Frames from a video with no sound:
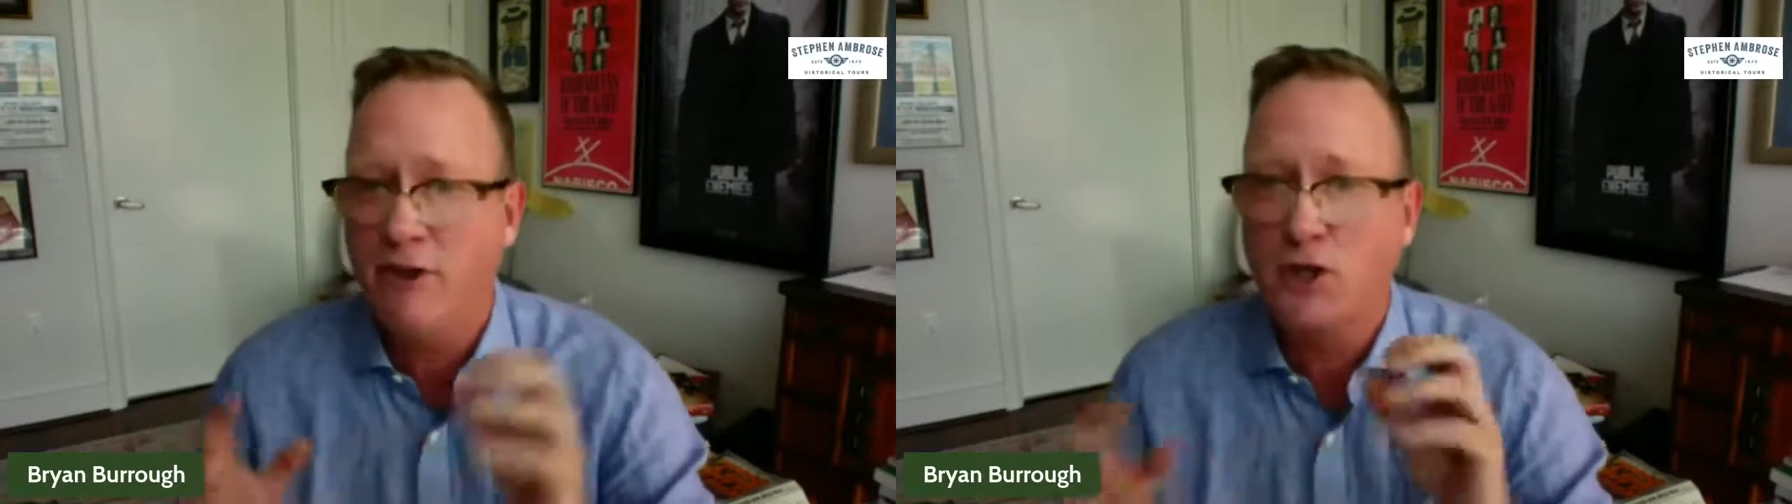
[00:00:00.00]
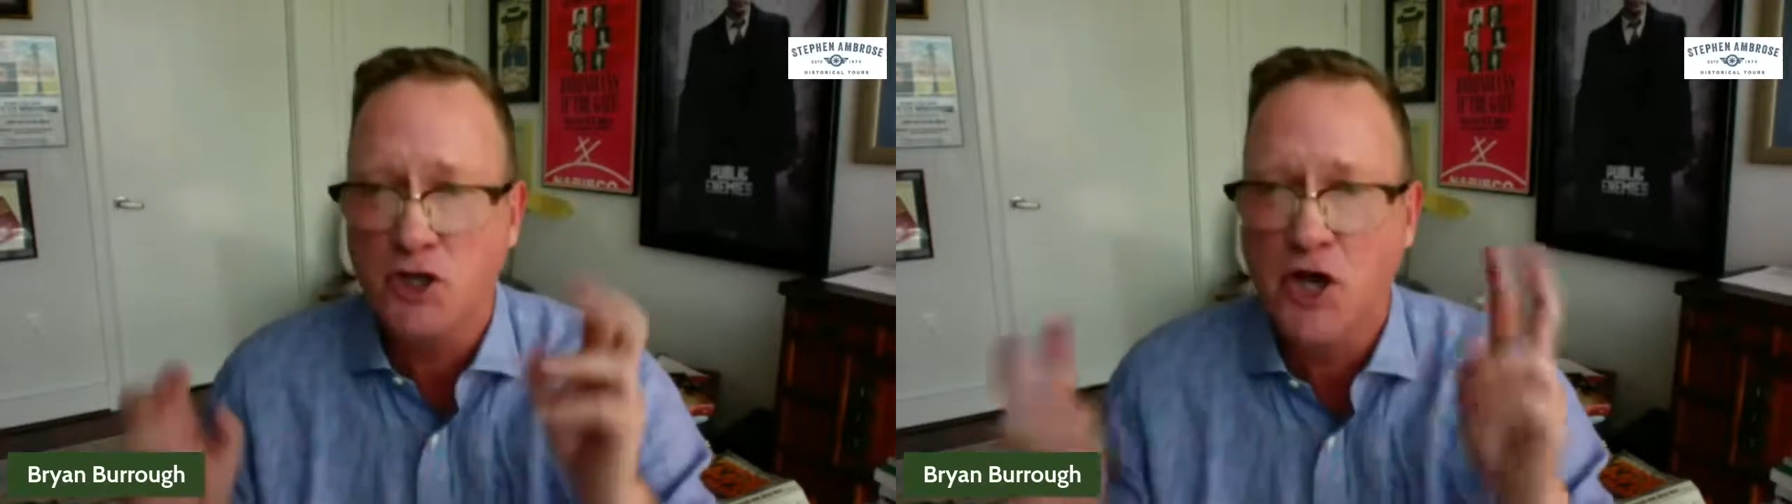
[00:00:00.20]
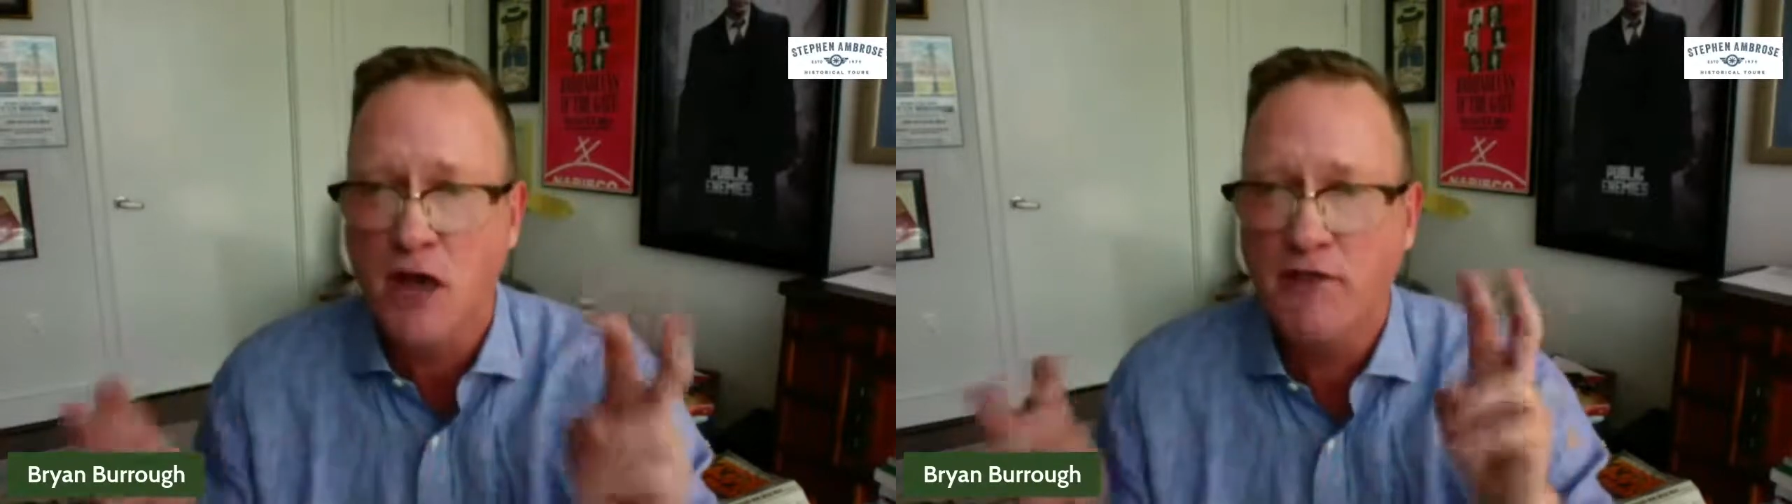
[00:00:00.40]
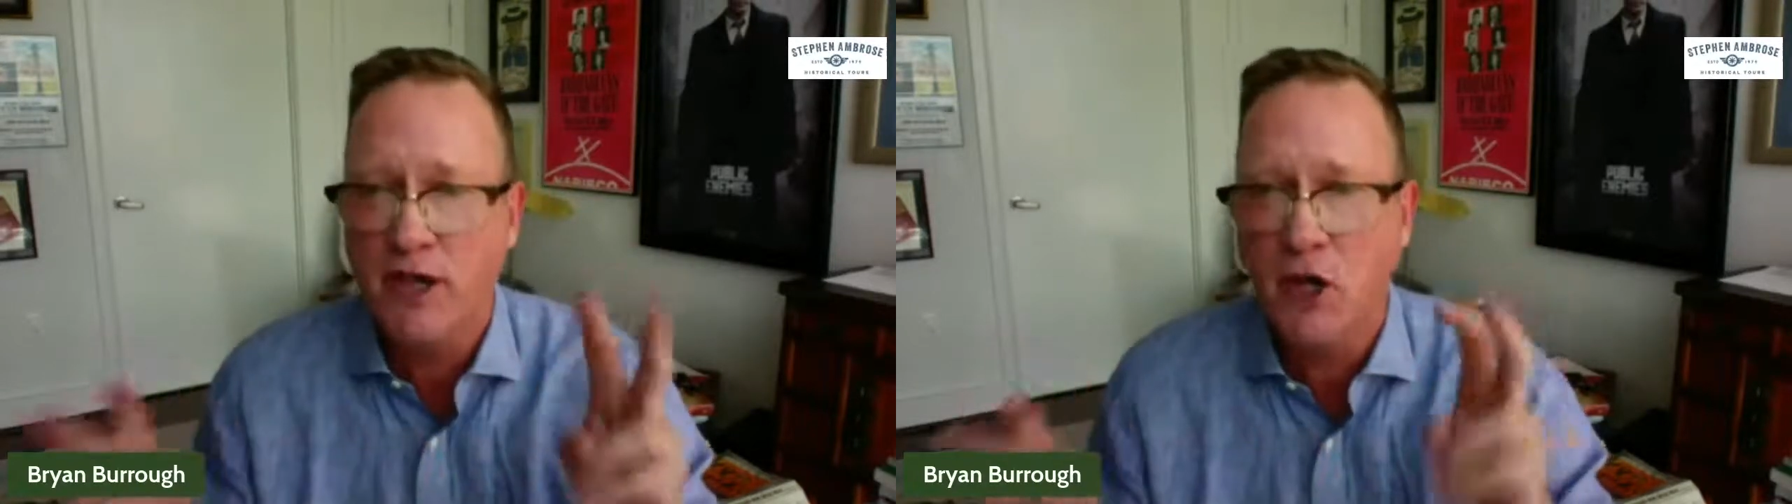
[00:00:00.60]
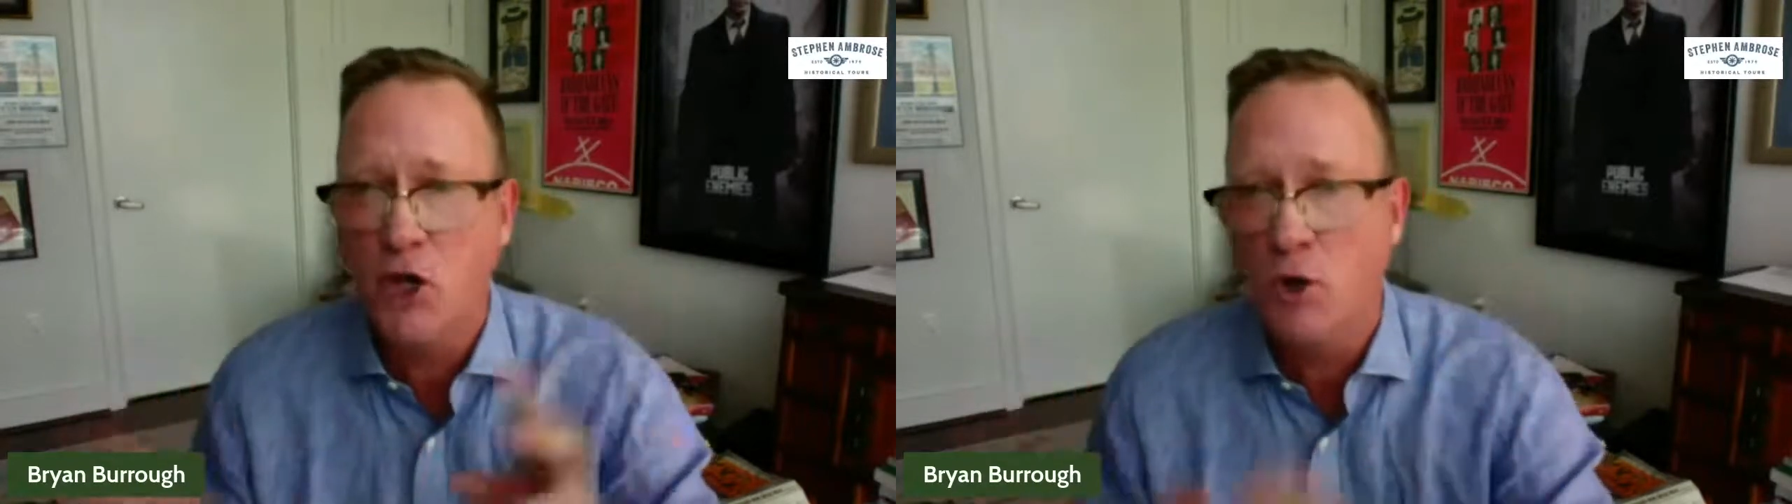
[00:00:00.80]
there's
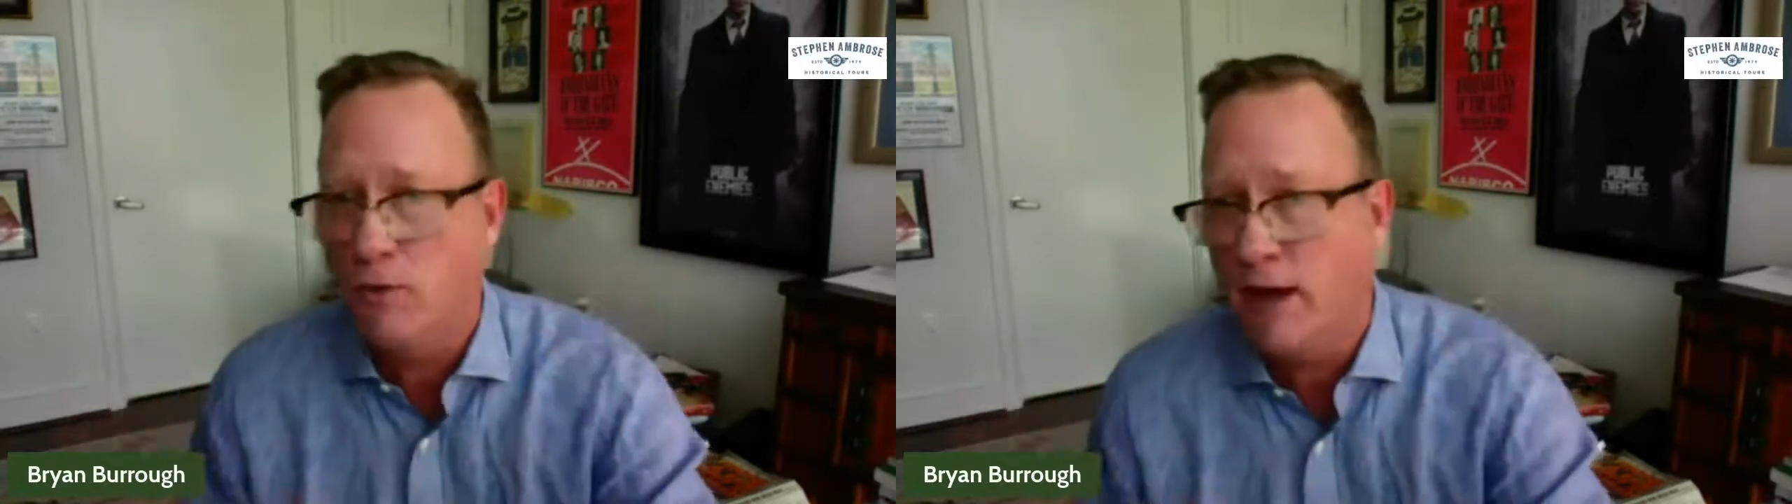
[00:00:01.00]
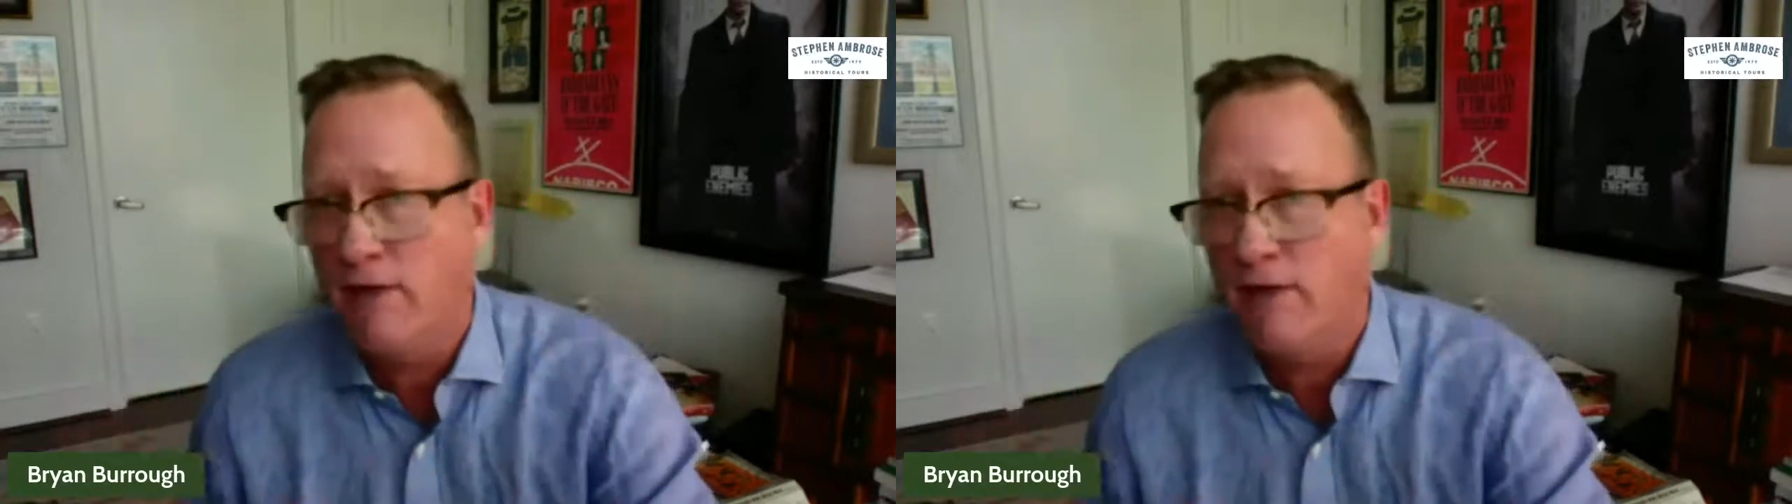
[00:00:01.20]
nothing new